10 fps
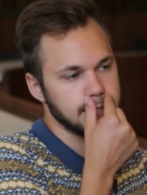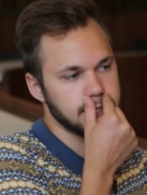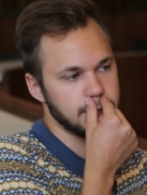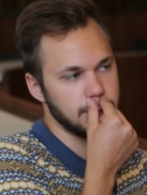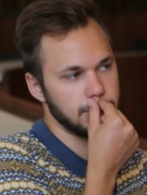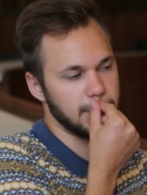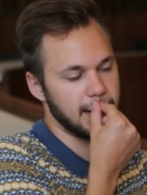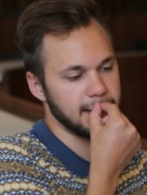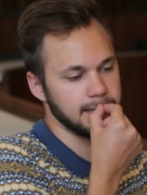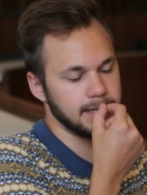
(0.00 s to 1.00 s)
So
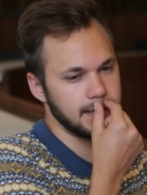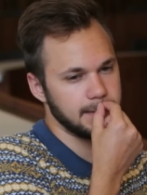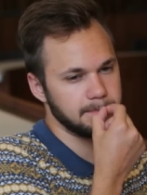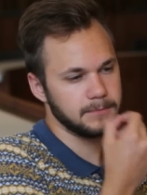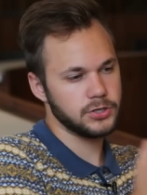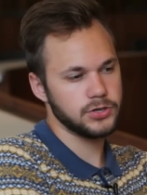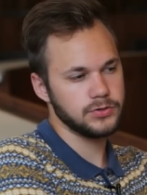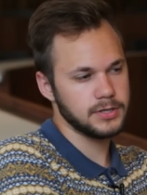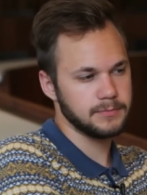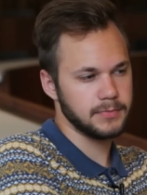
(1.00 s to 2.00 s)
I ended up
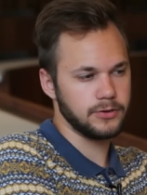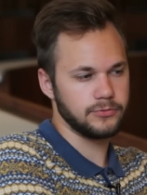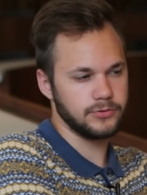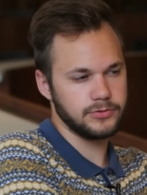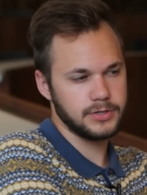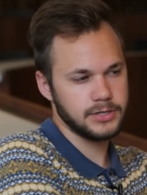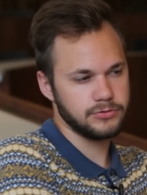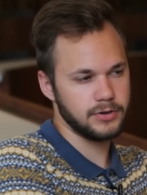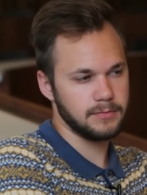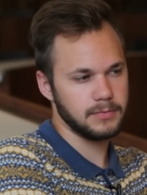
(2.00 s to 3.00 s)
choosing Belarusian
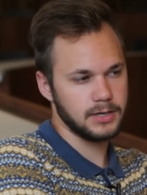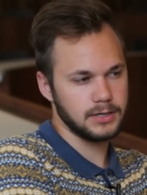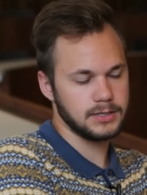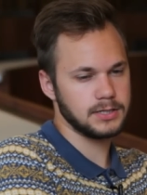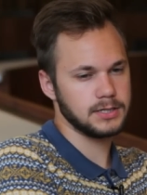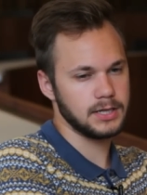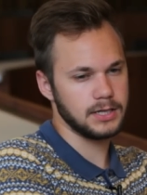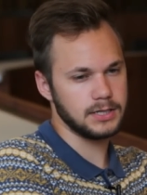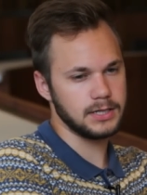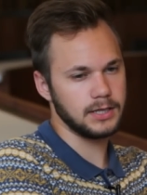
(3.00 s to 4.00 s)
Dream because
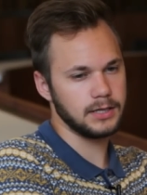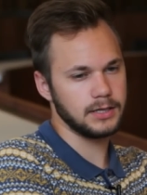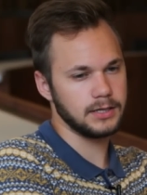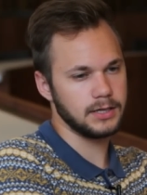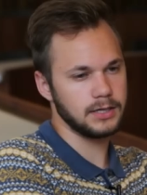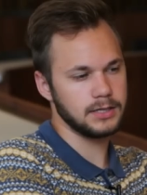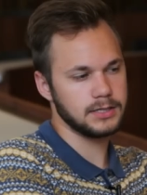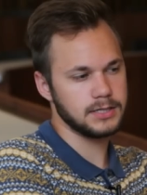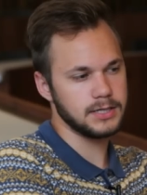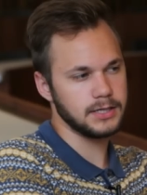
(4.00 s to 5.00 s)
it dealt it,
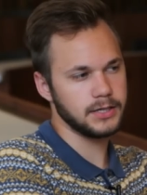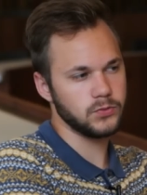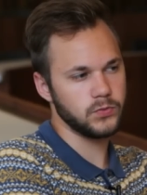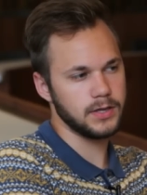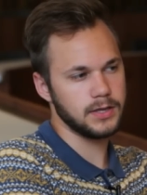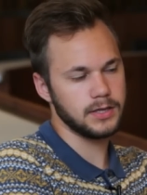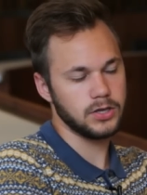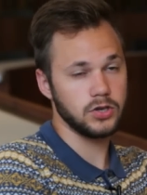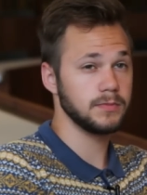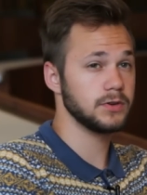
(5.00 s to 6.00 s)
it's dealing with
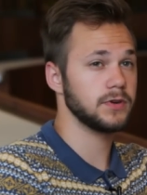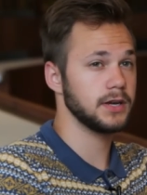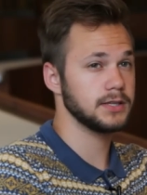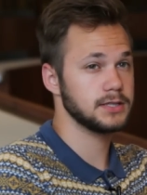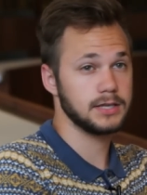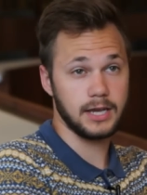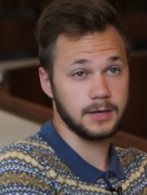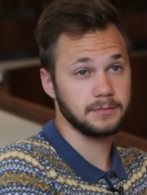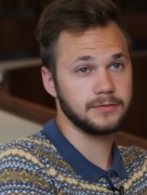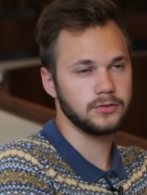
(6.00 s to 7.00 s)
human rights
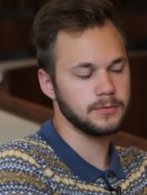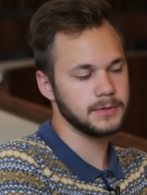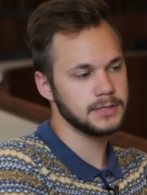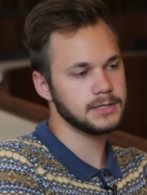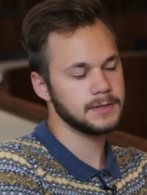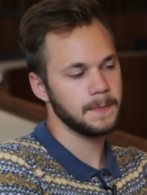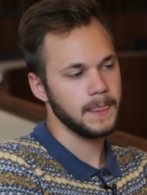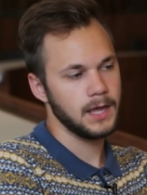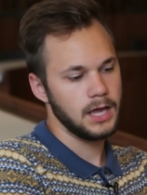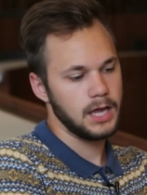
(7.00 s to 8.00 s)
and performance,
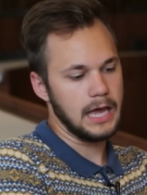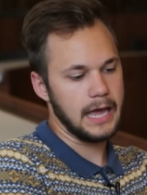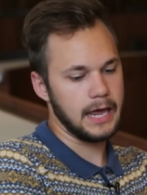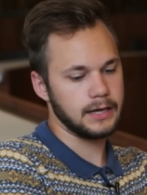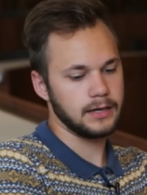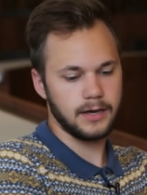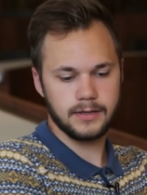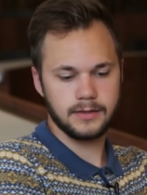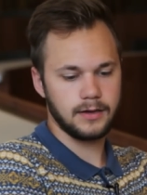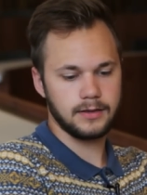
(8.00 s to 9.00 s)
and
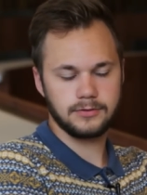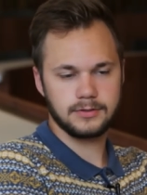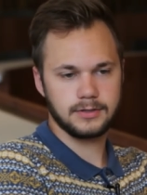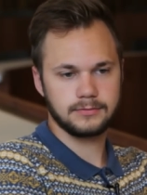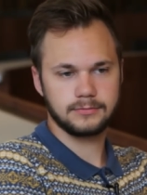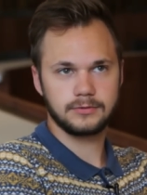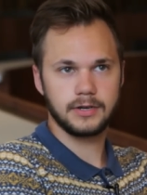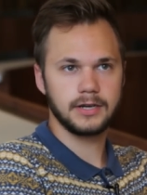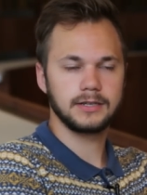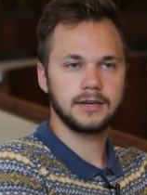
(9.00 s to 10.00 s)
I thought that was a
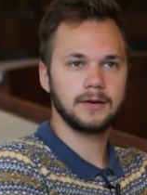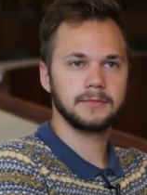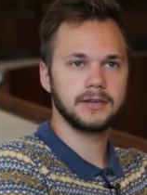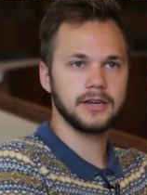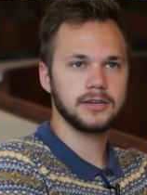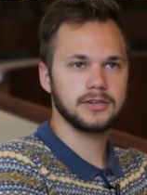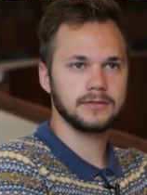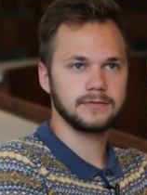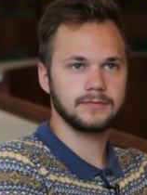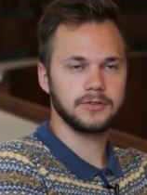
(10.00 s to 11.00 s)
great
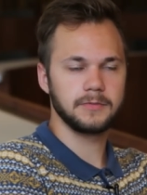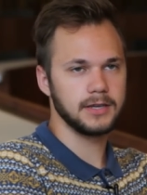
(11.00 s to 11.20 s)
combination for